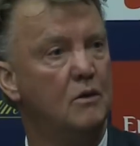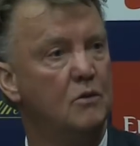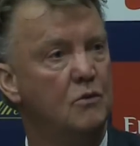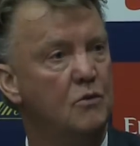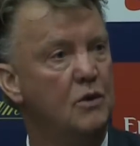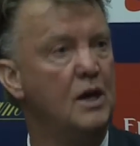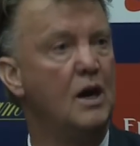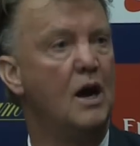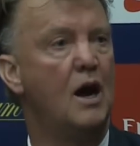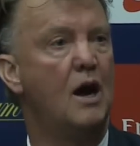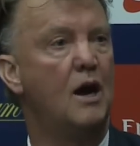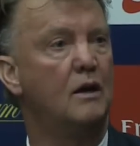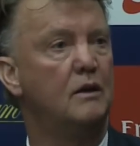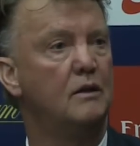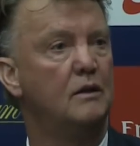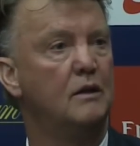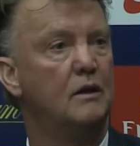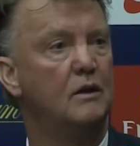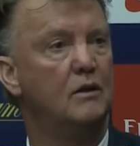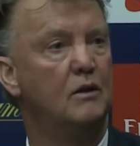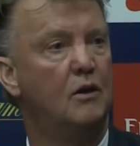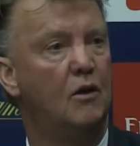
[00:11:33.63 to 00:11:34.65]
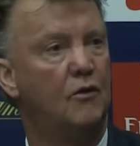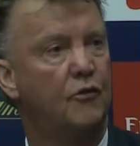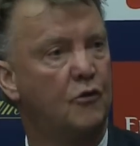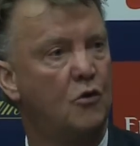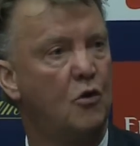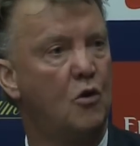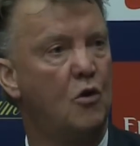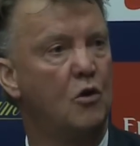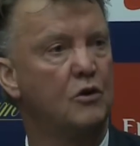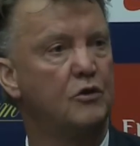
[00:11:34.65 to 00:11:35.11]
we are, of
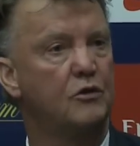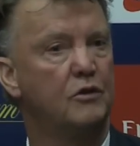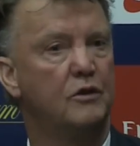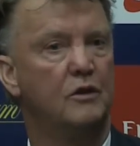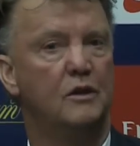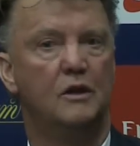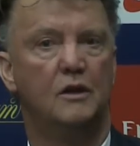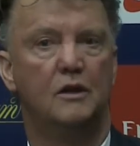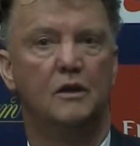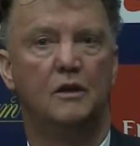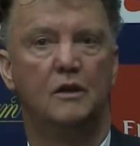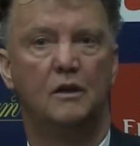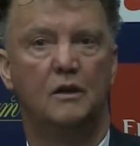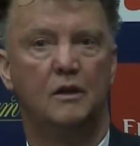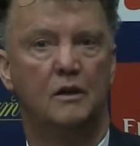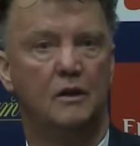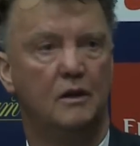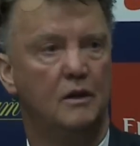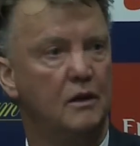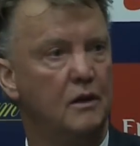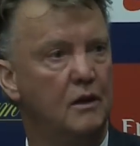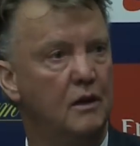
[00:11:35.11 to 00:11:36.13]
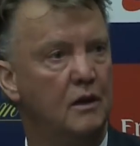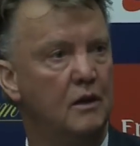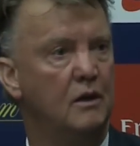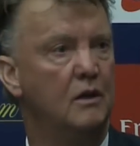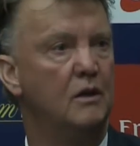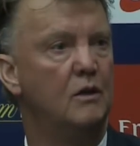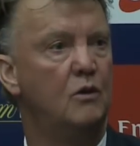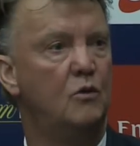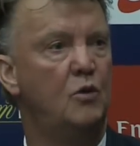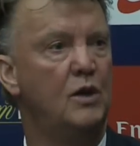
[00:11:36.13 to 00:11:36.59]
course,
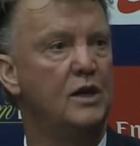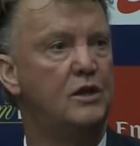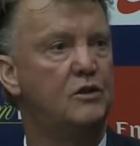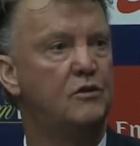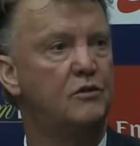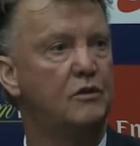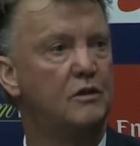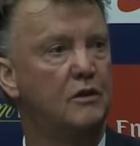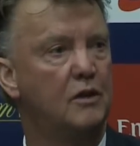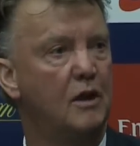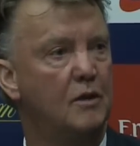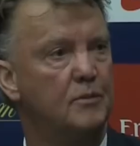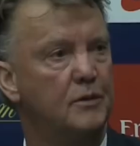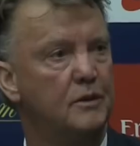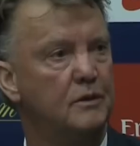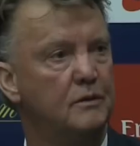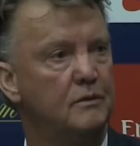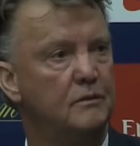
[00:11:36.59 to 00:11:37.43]
a rich club.